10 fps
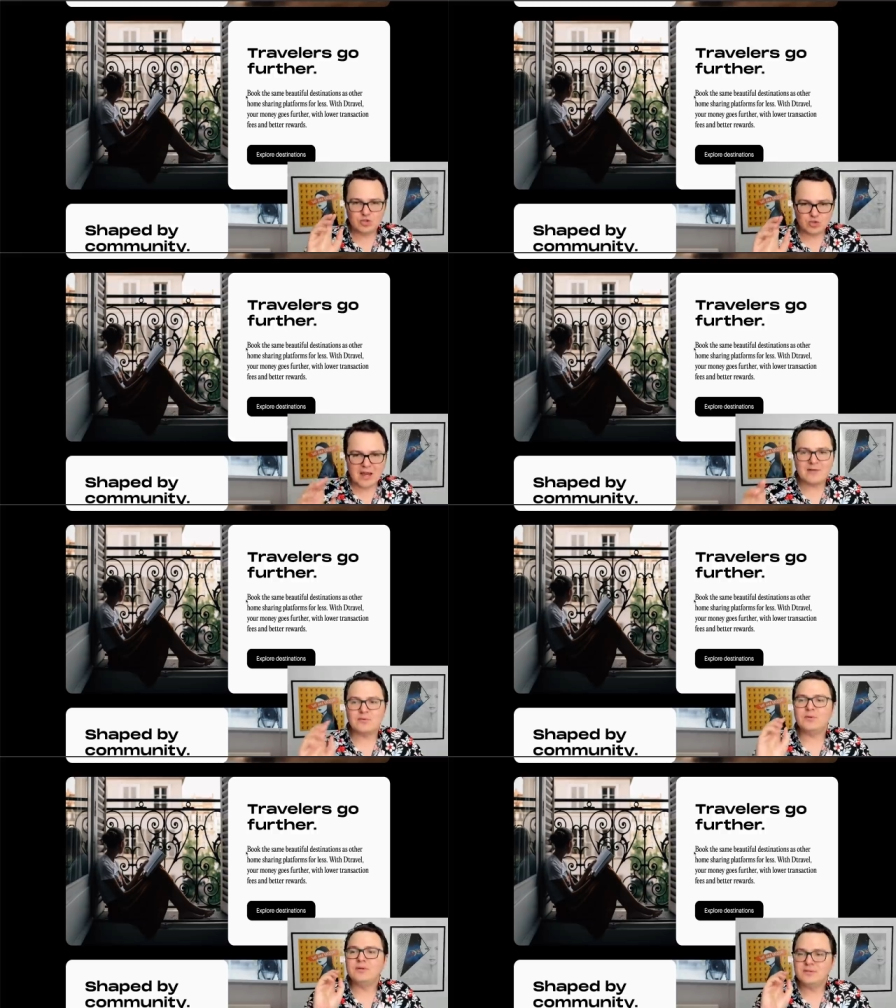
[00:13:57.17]

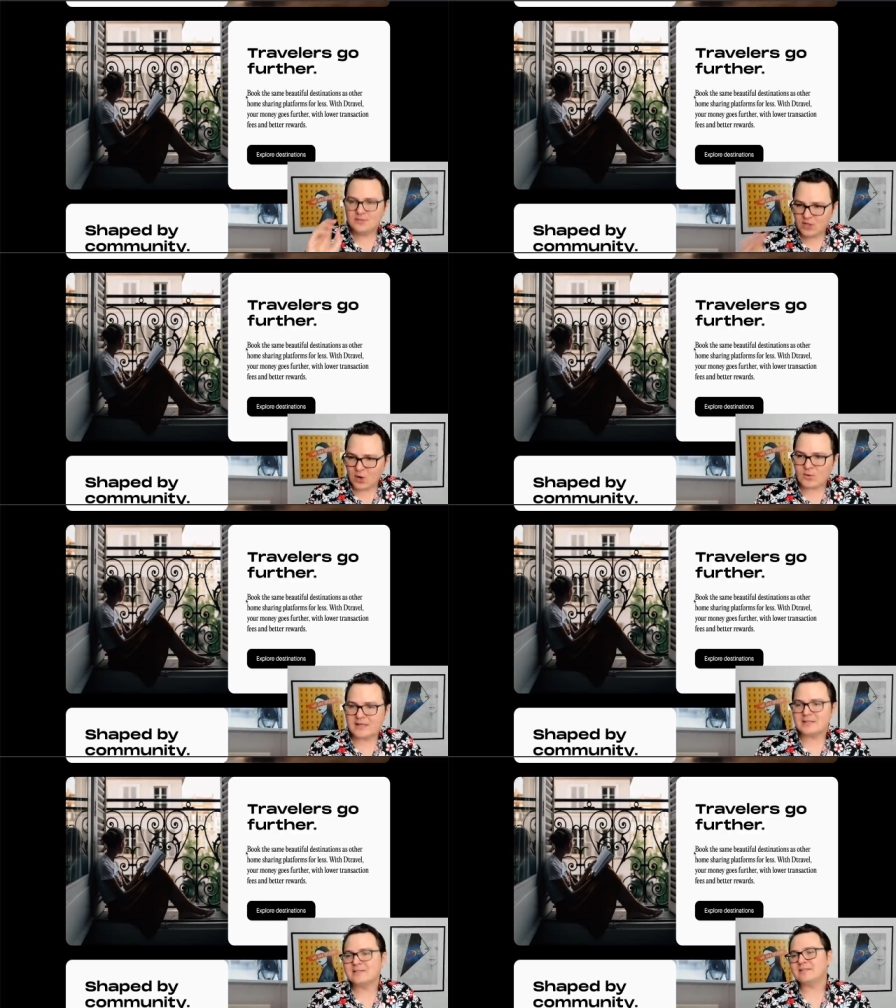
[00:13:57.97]
travel
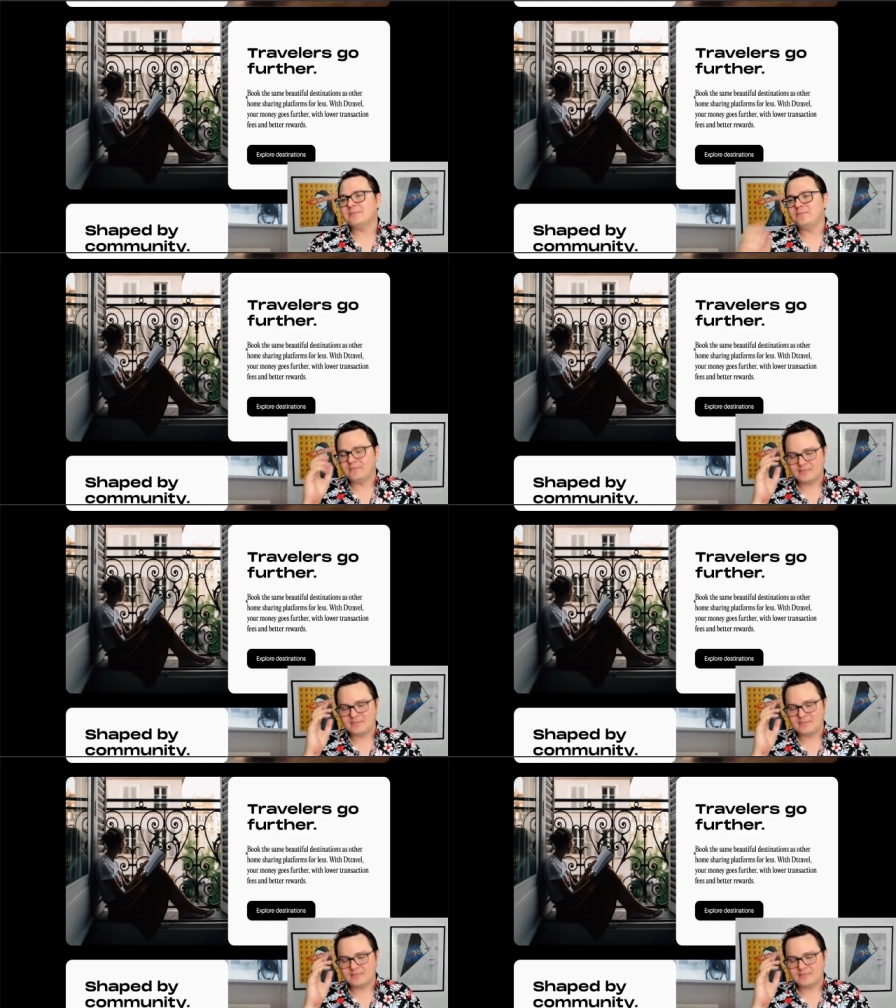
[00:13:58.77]
tokens,